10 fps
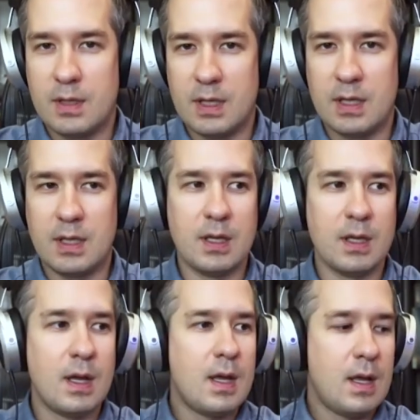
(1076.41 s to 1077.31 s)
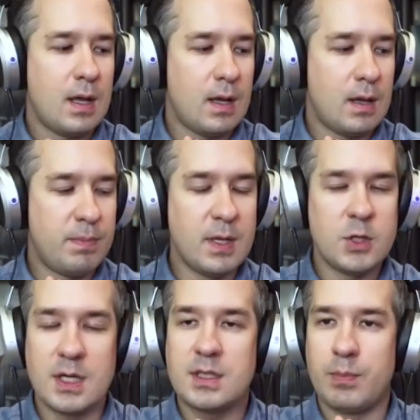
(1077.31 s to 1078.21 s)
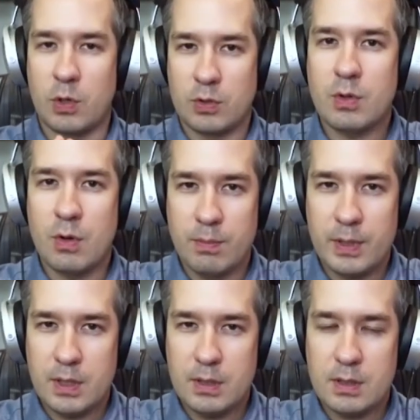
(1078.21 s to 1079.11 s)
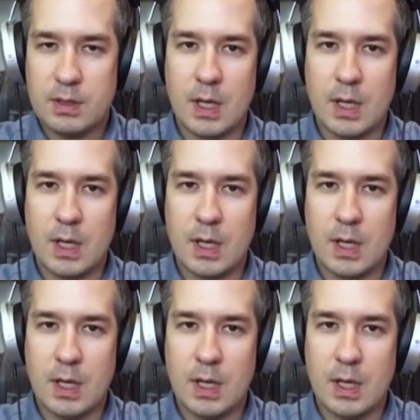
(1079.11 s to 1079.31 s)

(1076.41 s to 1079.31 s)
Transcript: the uh, being just a product company.